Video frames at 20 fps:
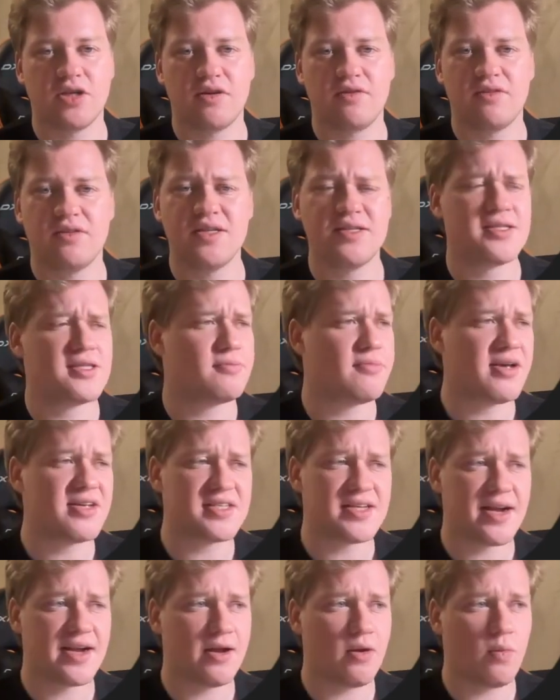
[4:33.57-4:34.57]
This is
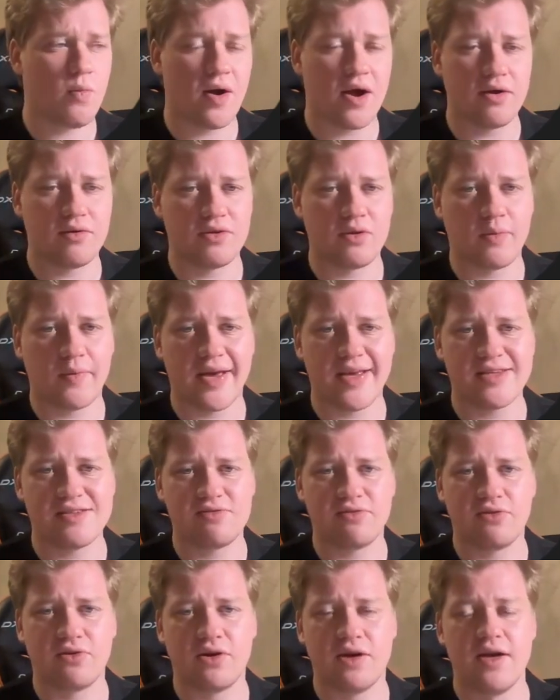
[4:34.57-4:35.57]
basically one of the ways
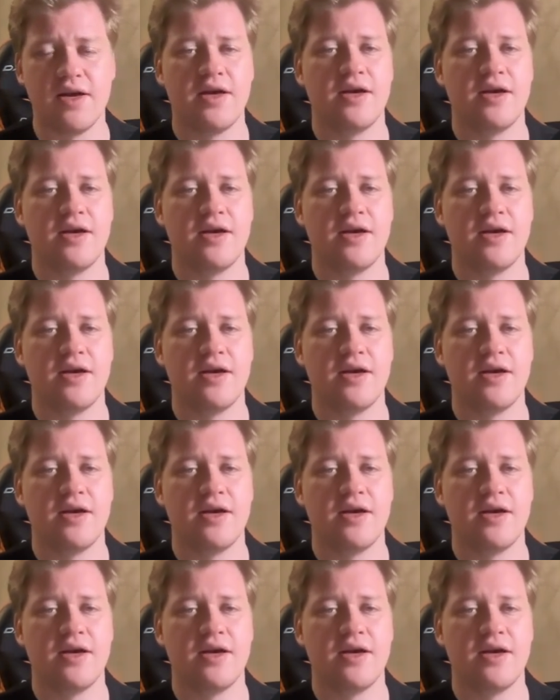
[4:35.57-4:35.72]
for